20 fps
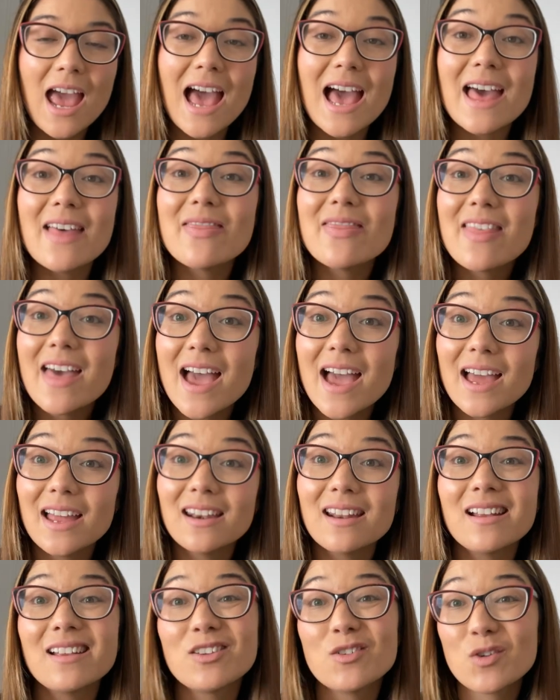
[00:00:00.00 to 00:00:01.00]
And
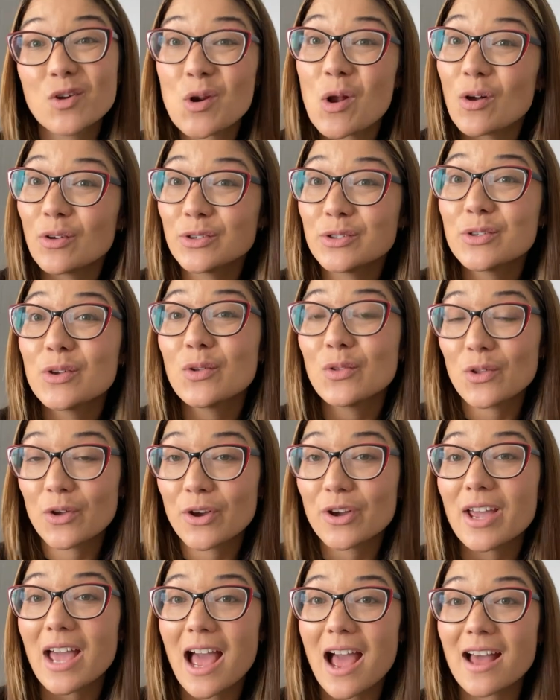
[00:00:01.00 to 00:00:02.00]
then you can also
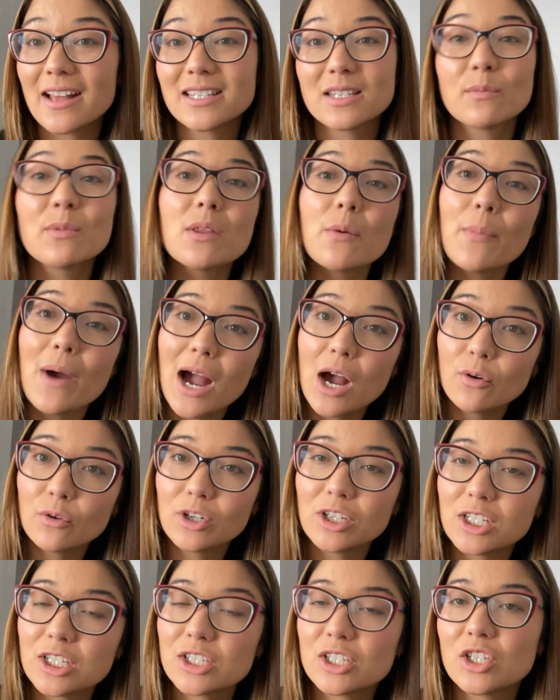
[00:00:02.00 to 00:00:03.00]
look at some of the
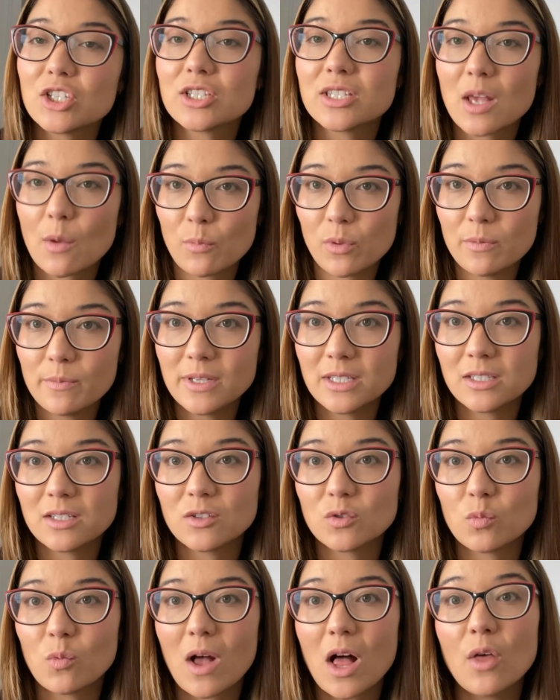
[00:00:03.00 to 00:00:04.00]
powders and supplements
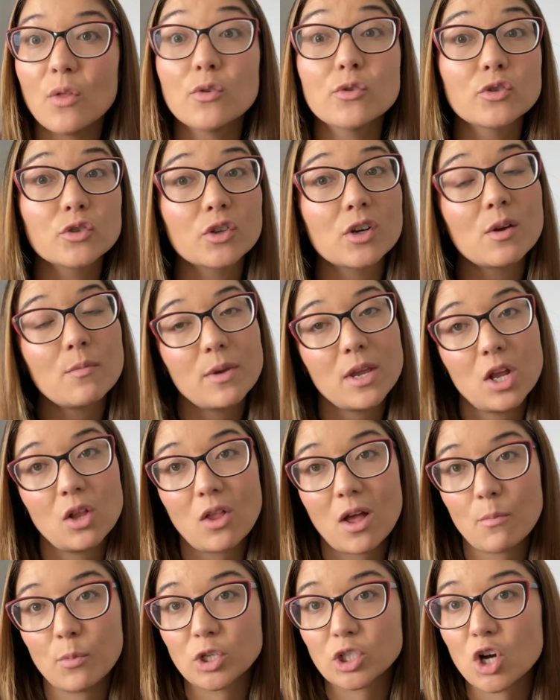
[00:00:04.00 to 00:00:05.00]
as well. Those are going to be a
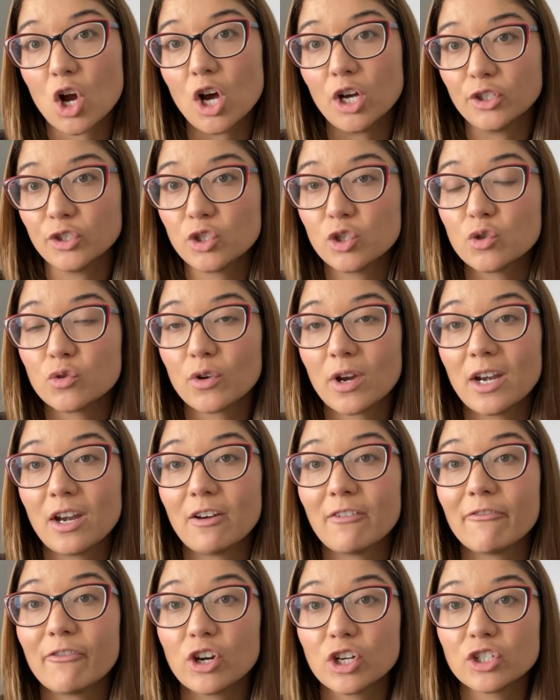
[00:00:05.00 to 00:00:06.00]
lot more
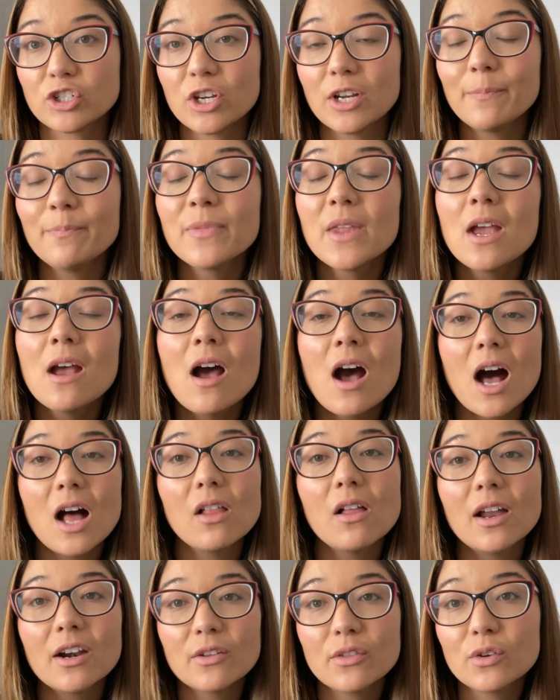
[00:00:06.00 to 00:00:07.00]
concentrated version. A
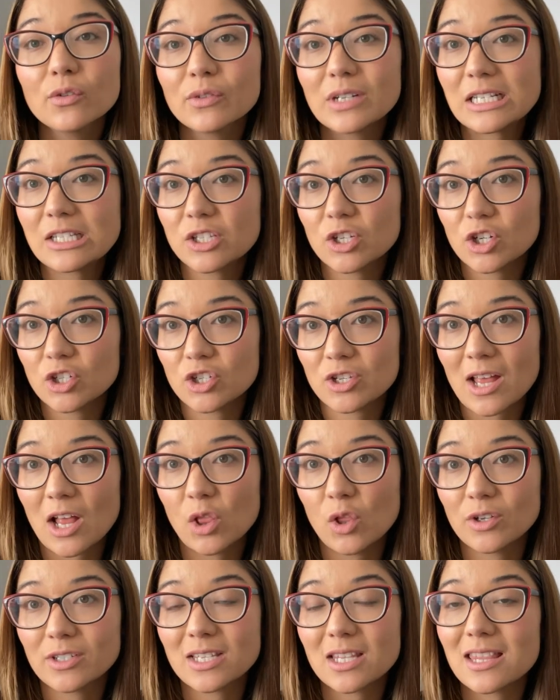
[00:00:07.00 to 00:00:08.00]
lot of the research
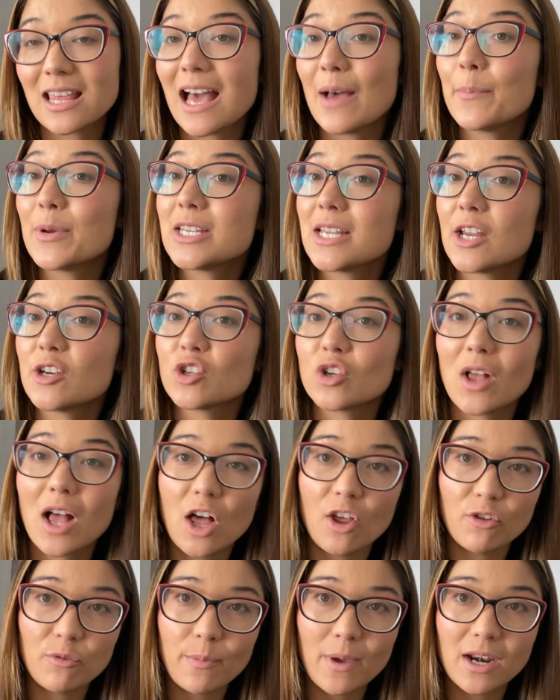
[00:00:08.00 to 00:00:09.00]
that looks at that potential
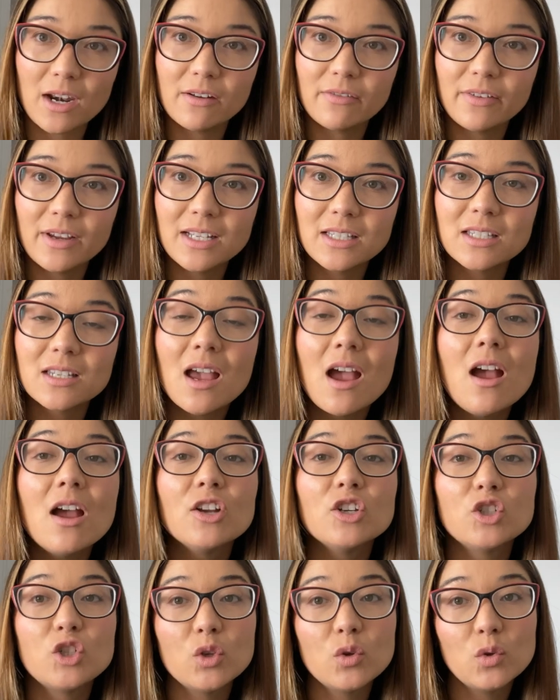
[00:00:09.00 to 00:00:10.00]
health benefits
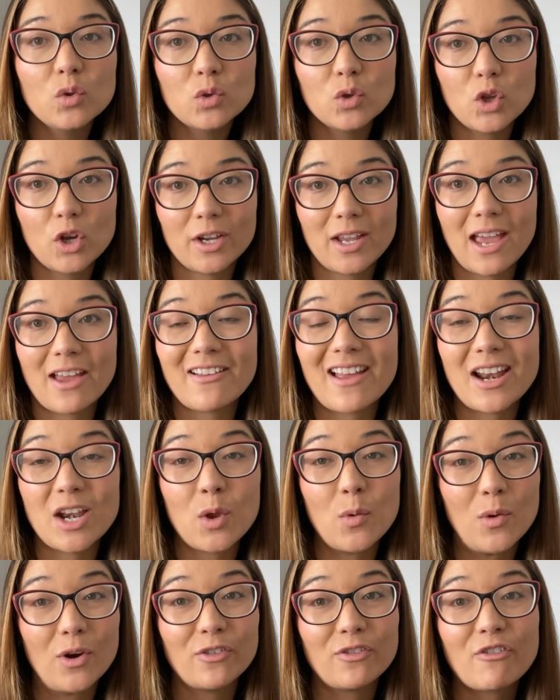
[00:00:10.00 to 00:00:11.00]
do look at
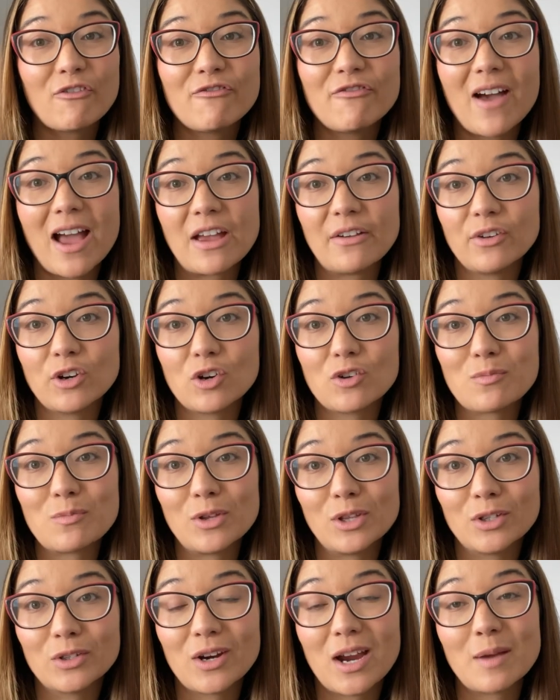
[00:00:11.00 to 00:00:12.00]
anywhere from 500
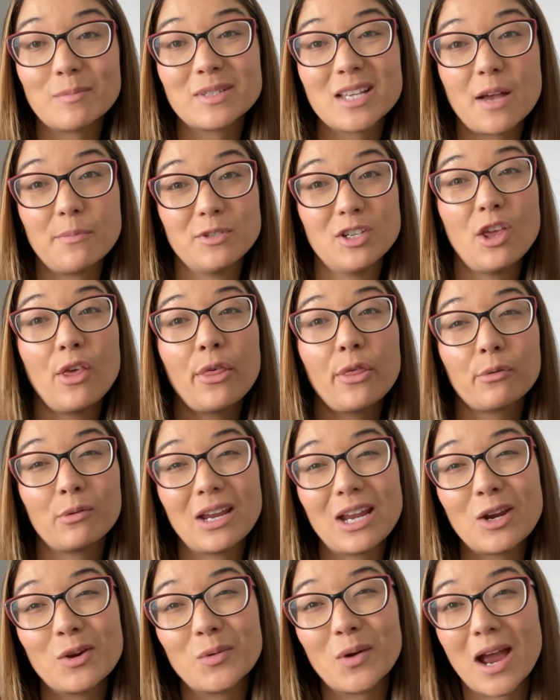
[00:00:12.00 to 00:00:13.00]
milligrams up to
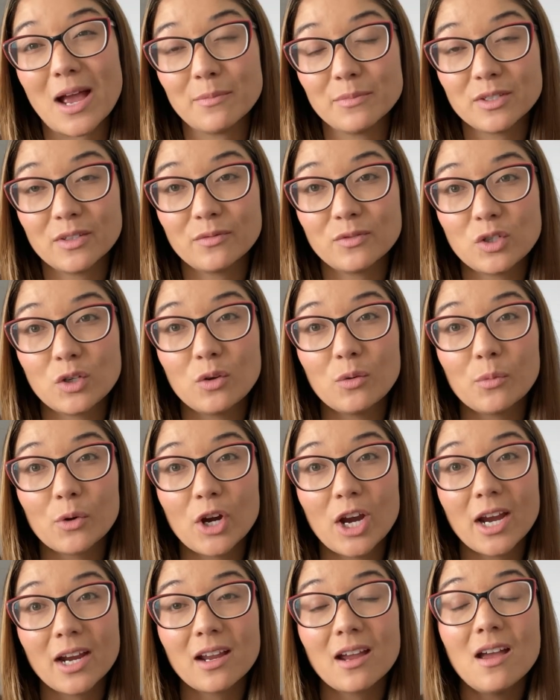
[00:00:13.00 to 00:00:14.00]
3 grams of
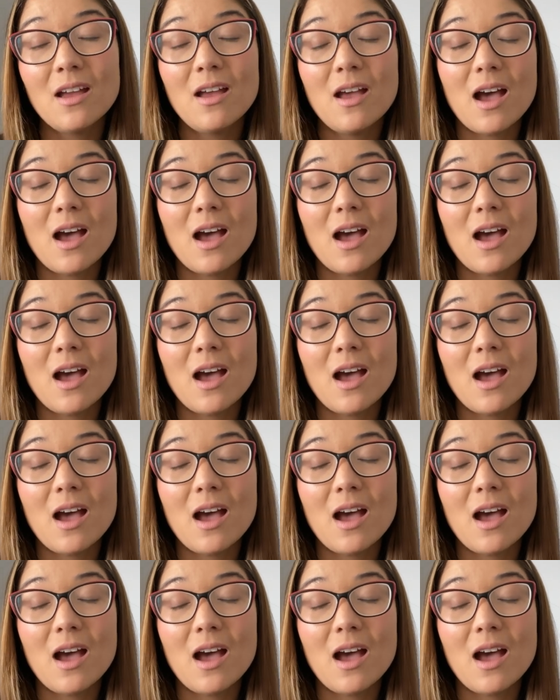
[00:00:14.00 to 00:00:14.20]
turmeric.